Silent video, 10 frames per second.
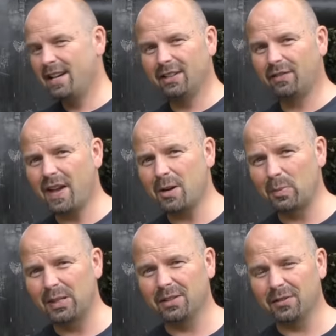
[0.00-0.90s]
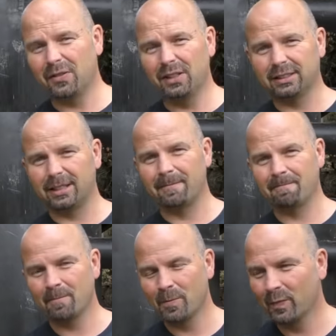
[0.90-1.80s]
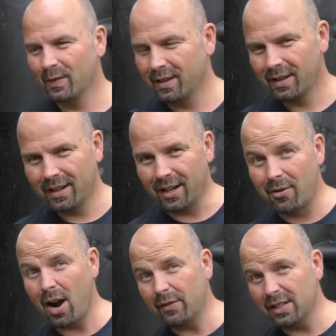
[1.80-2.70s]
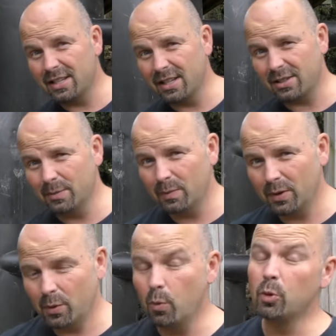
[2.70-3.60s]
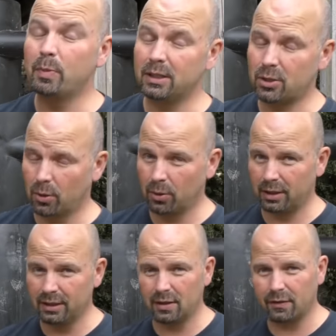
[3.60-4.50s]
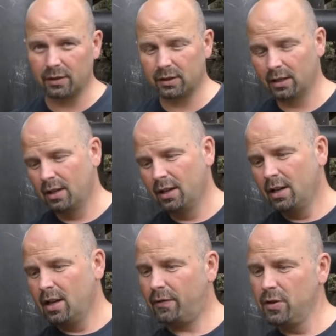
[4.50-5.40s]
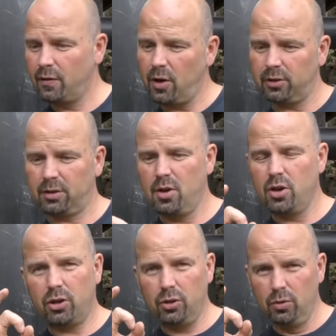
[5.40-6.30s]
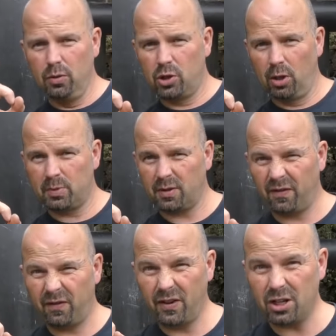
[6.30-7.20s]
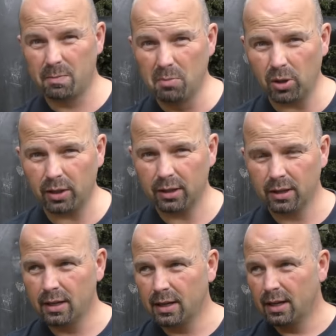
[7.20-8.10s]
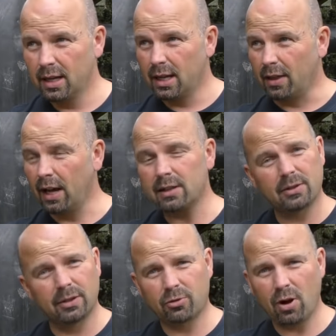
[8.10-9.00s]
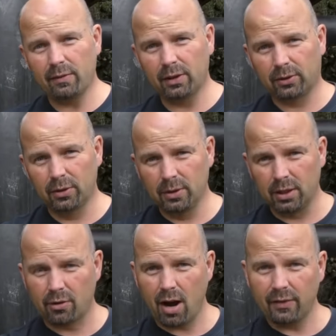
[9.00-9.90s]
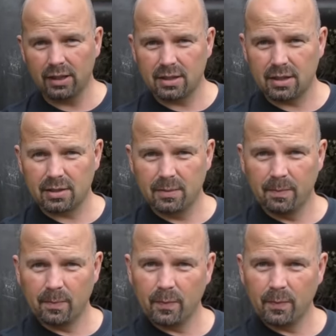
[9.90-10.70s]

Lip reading: and fed up into the filter. The gravity system would be totally different. If you've got huge lumps of fish muck, that's going to travel through your gravity system